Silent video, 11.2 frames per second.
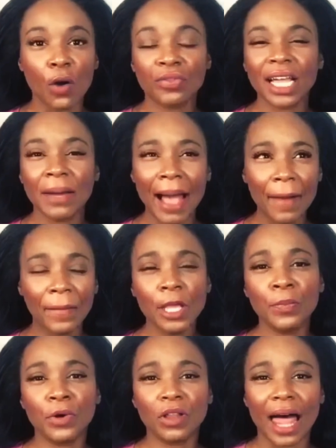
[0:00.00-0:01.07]
Think about
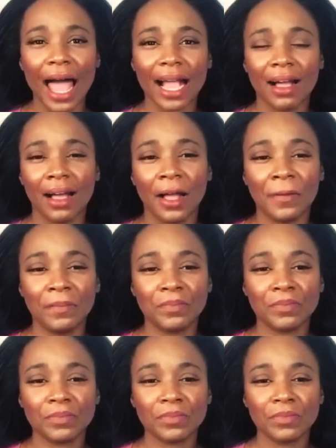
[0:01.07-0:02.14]
people like,
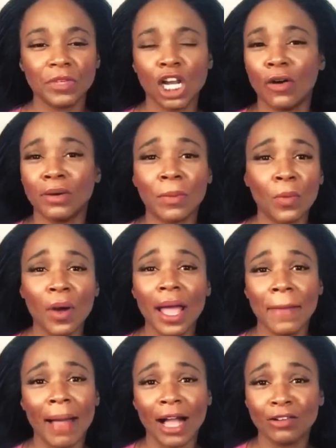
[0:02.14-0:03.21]
number
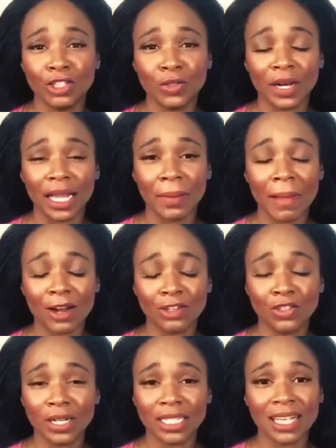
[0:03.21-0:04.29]
one, Michael Jordan. Michael
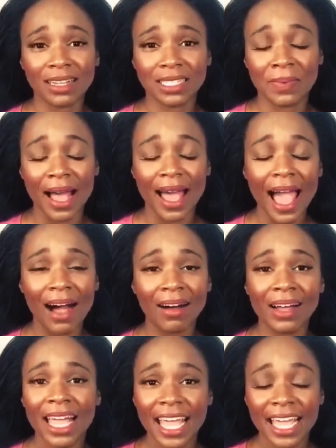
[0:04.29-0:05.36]
Jordan talks about how
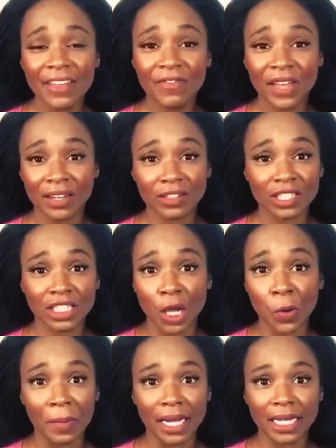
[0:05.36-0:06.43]
he failed
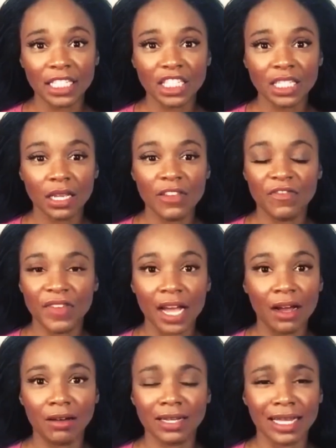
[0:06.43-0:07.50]
so much. He
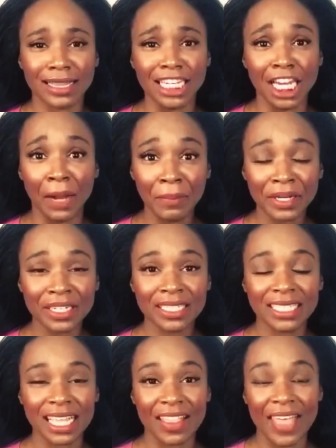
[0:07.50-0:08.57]
failed the
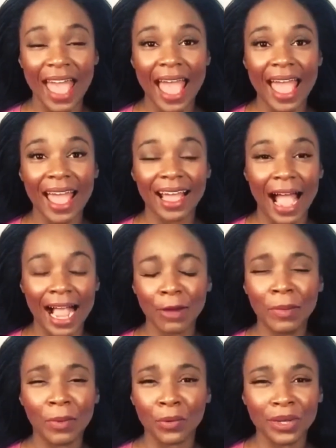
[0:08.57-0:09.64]
numbers that, I can
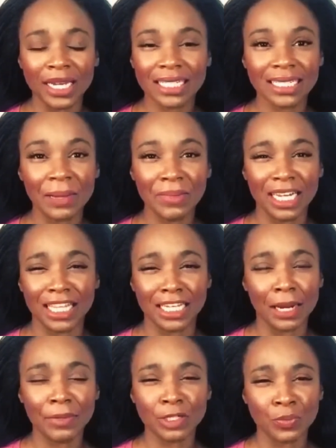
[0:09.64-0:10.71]
remember reading something and the
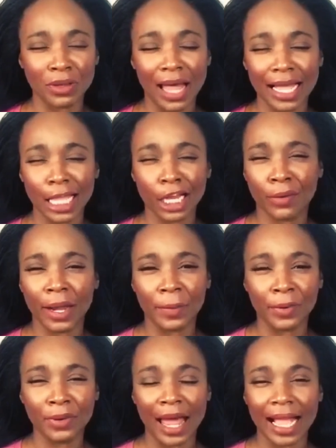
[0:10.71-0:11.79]
numbers were like
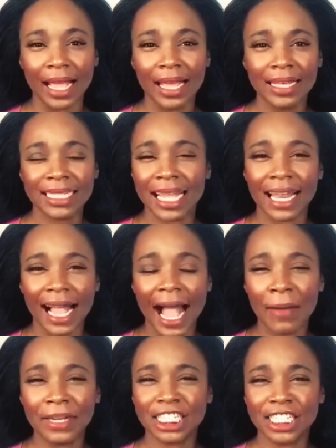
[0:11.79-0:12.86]
incredible, like saying like
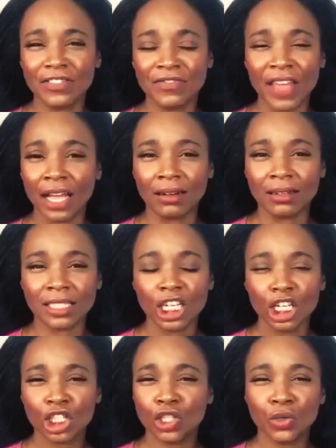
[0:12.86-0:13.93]
how much he failed
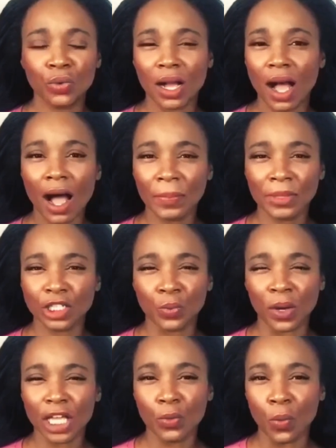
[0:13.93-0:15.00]
to accomplish
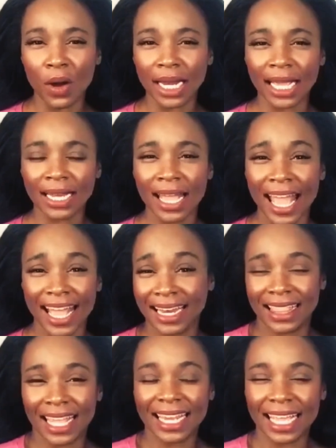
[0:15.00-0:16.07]
what he wanted. And
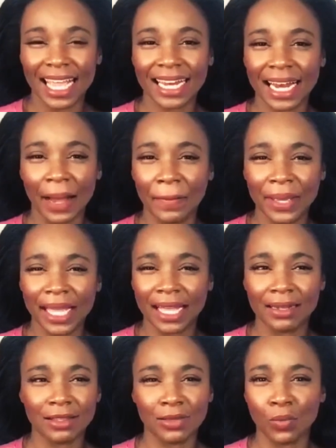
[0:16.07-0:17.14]
then he ended up
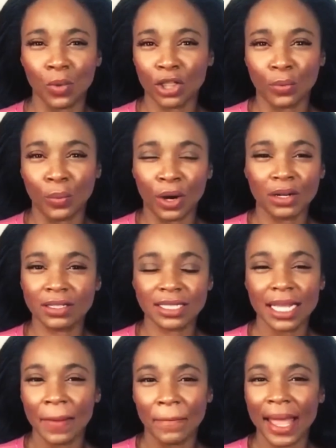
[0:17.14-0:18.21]
being one of the world's
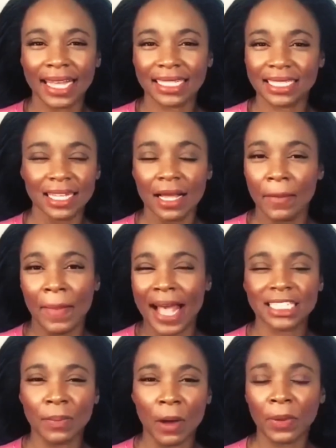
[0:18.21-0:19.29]
best
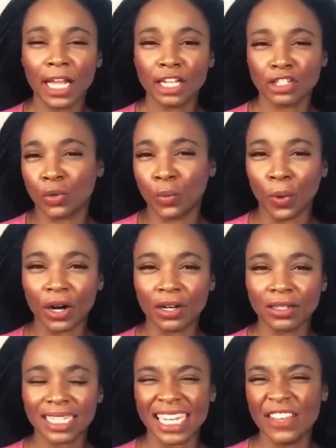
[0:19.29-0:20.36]
basketball players in the
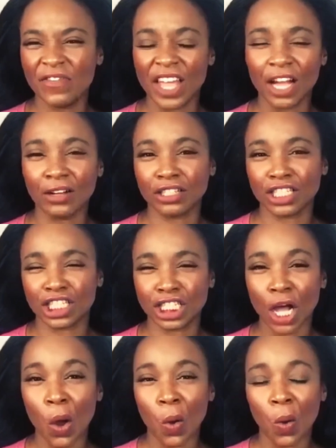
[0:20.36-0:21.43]
world. And he failed
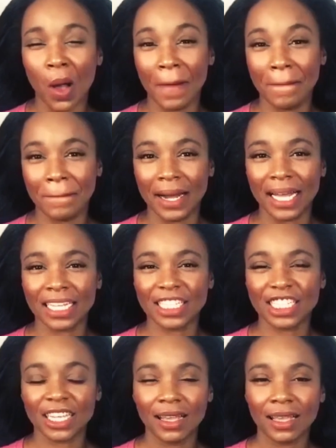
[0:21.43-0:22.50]
so
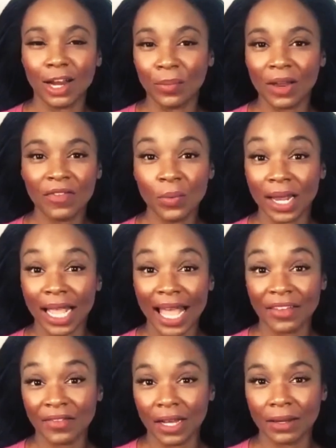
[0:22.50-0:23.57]
much. What if he would have
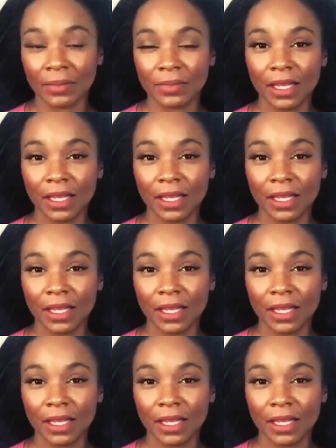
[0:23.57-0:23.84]
gave up?